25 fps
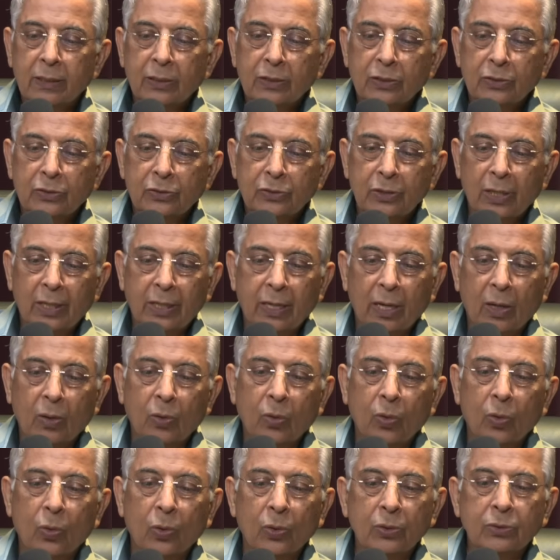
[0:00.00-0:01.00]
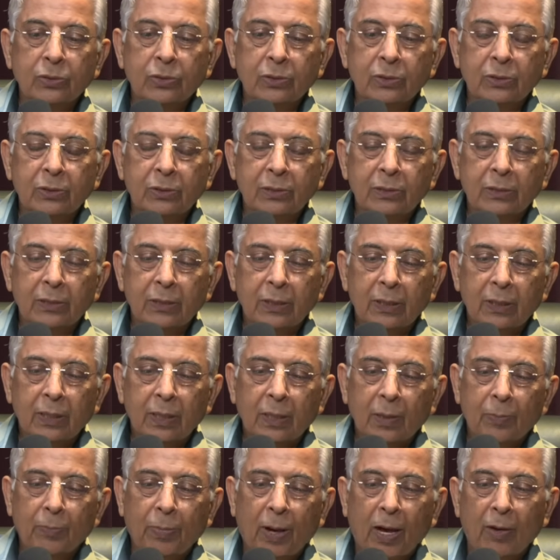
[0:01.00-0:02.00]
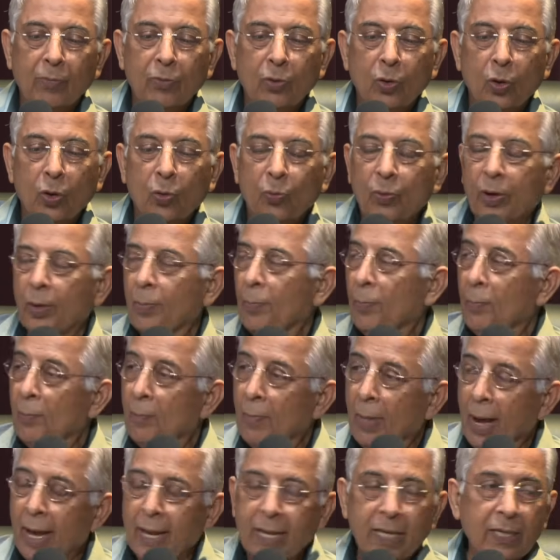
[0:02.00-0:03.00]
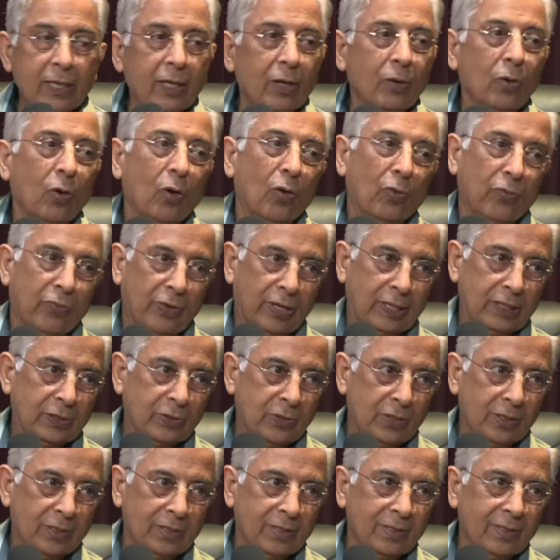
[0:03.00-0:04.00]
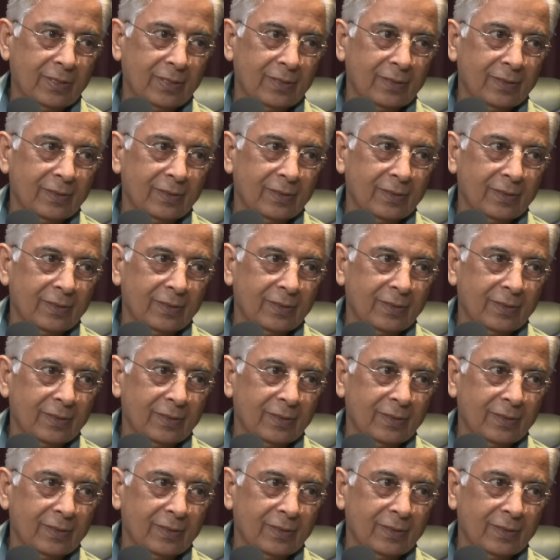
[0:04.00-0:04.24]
Sharia courts power over minor offences.